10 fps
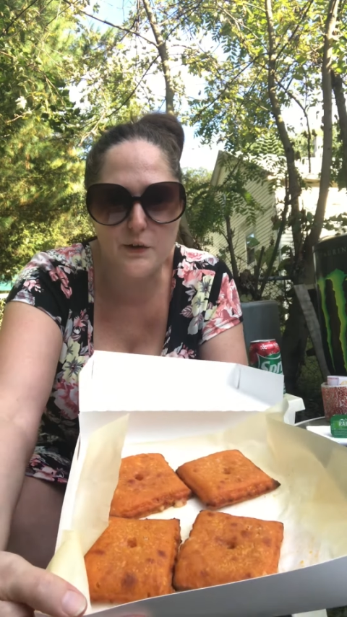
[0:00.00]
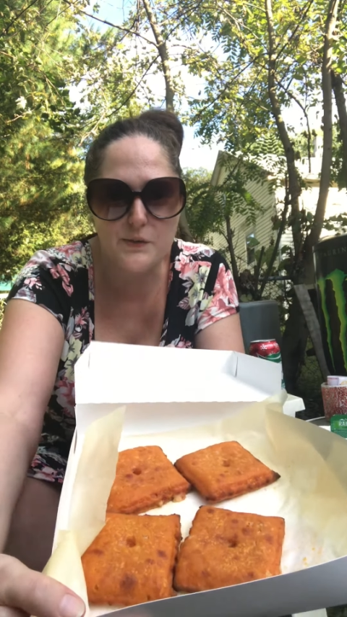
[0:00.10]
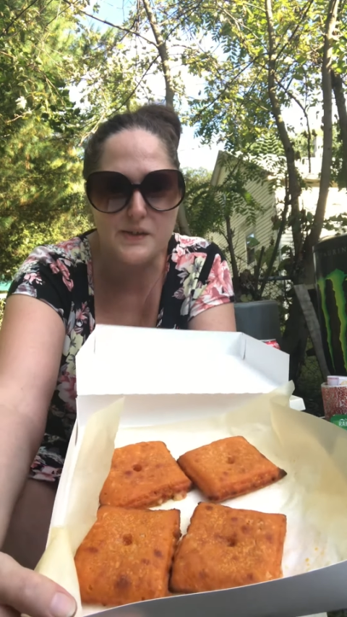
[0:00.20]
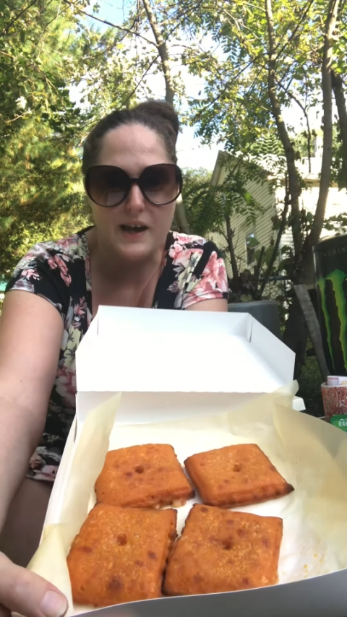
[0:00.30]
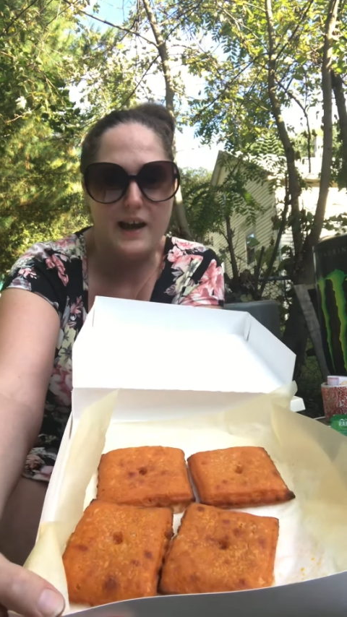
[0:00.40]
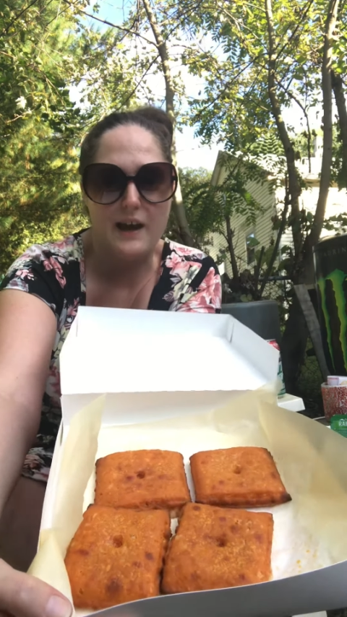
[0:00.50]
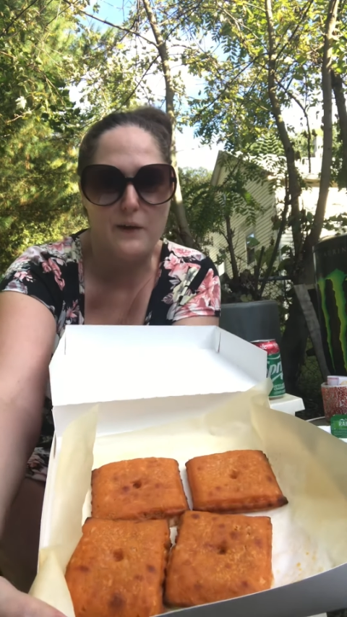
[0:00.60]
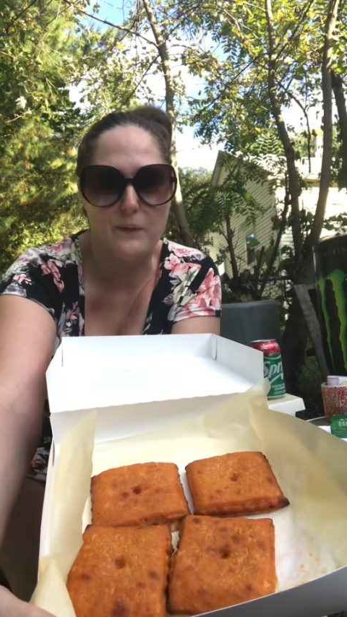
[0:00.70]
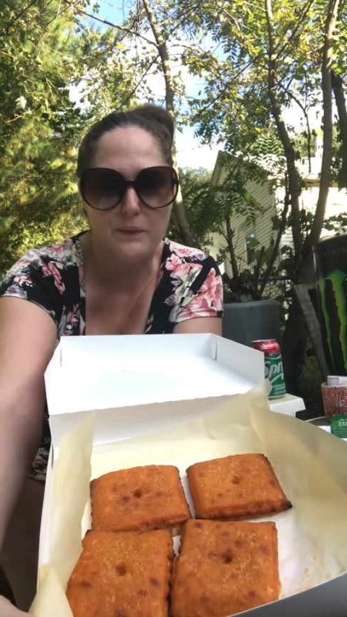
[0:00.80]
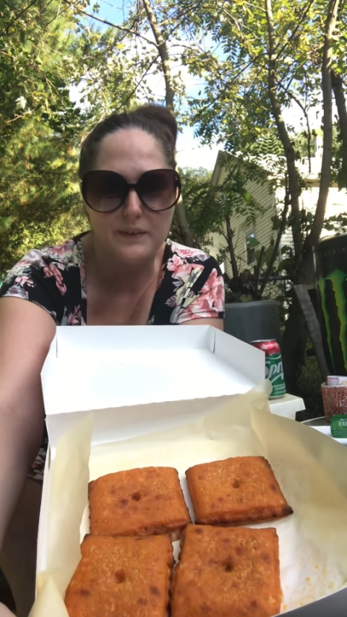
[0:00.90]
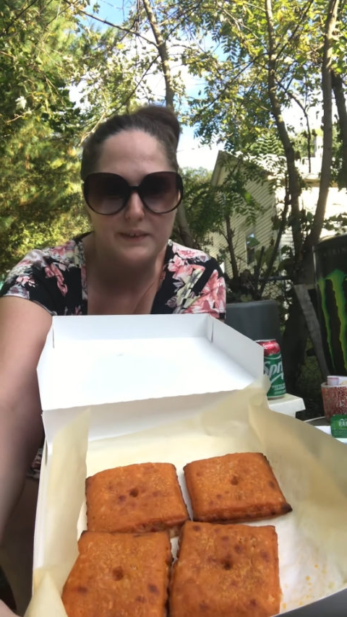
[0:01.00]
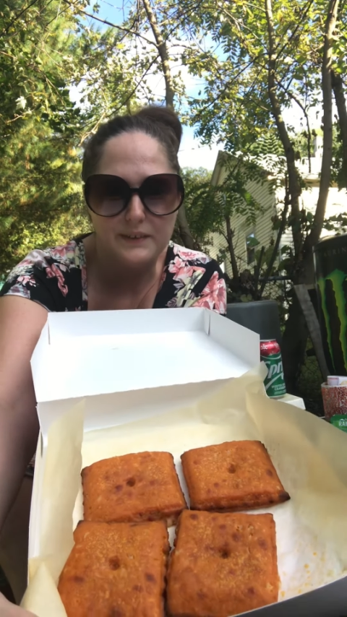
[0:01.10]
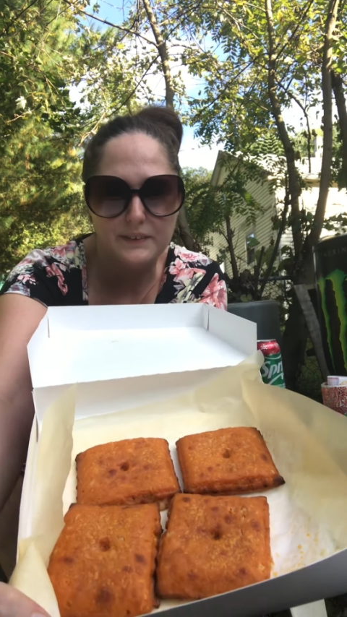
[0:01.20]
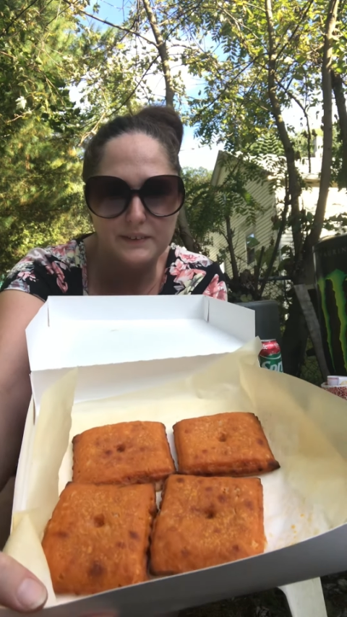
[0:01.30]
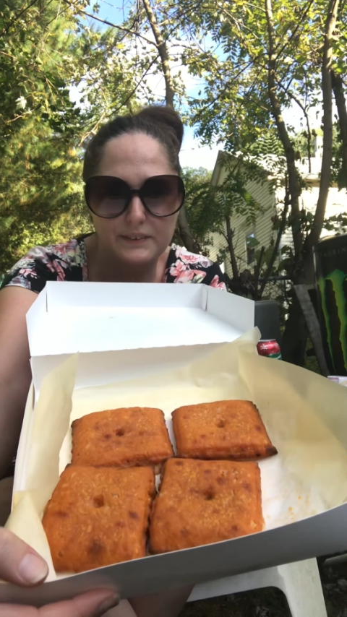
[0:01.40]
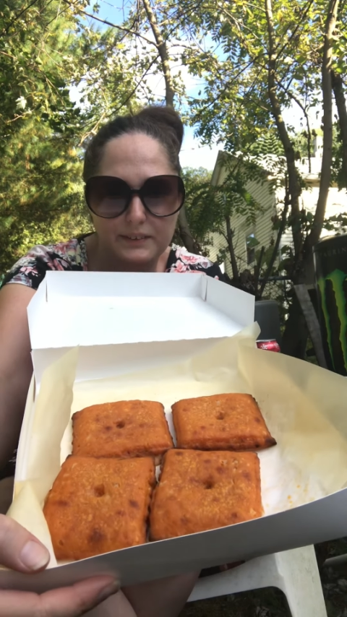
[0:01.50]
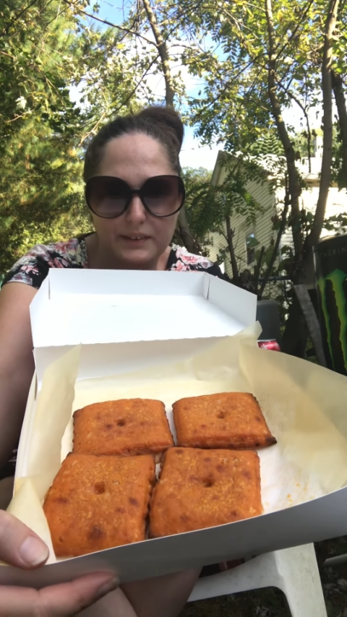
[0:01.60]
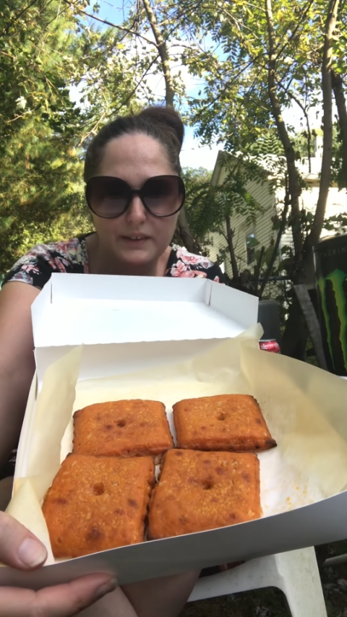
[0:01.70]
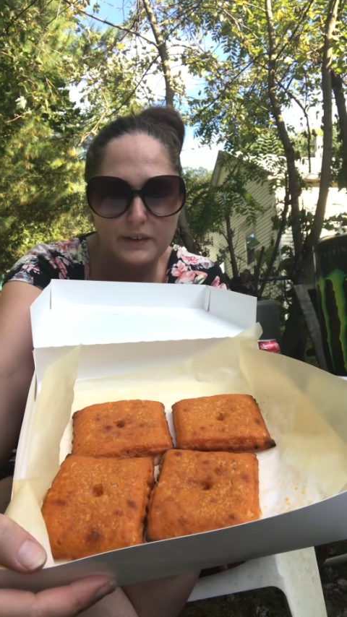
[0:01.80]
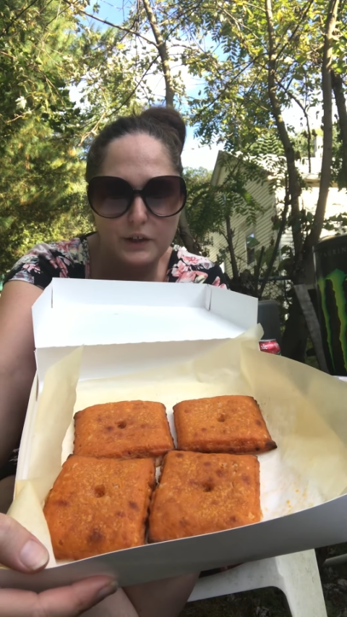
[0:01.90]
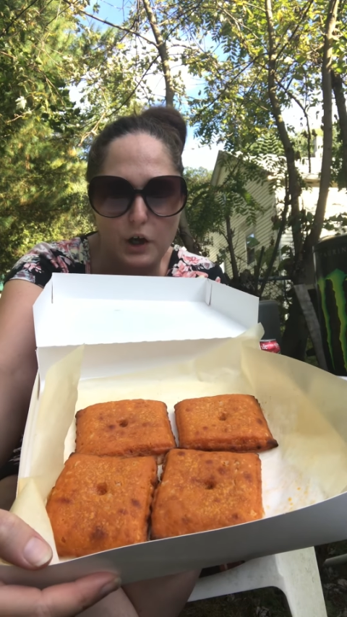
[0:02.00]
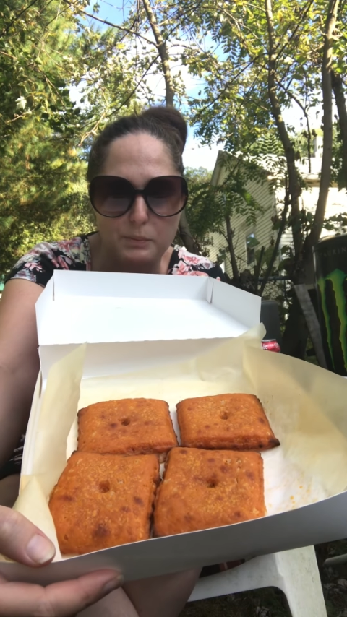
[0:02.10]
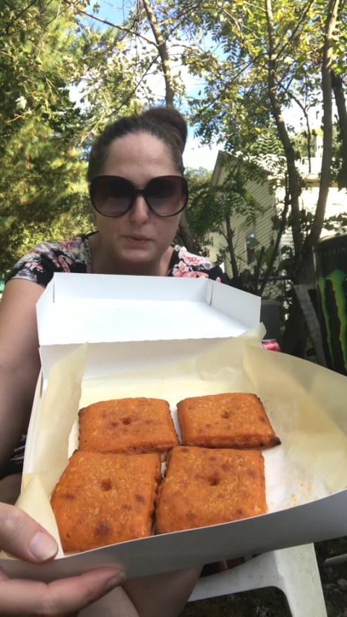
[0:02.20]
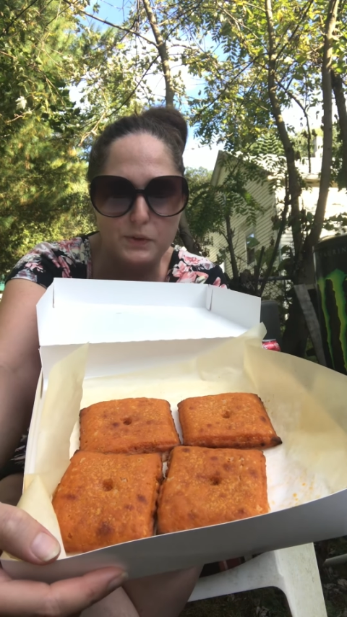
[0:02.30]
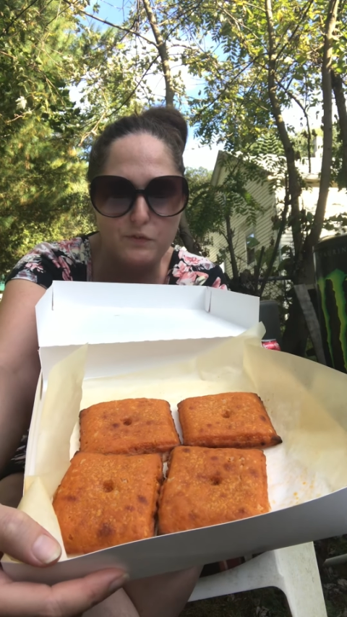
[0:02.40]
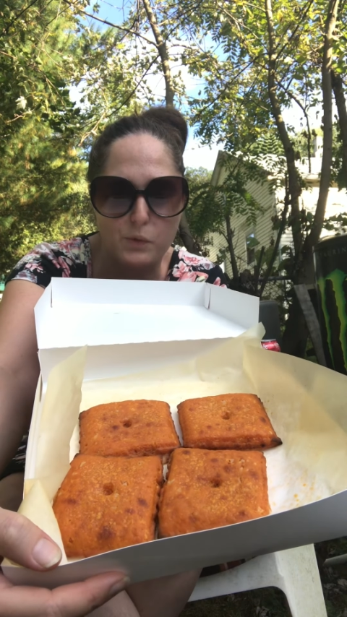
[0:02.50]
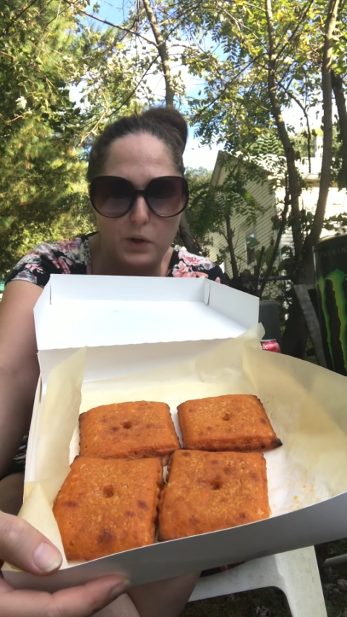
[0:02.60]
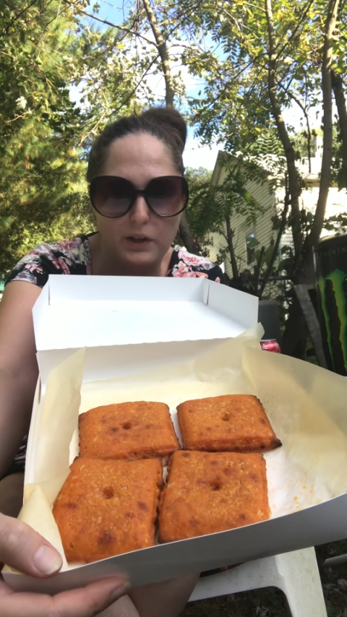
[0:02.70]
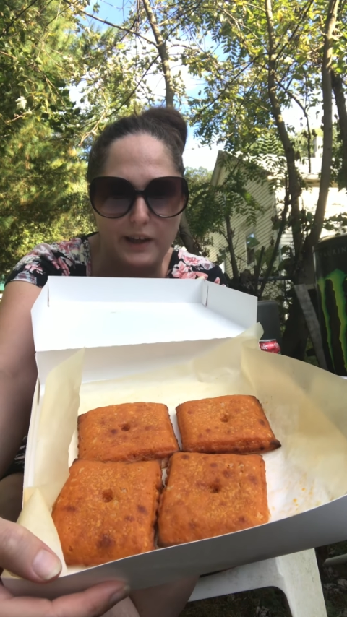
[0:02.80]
those out. Comes with 4,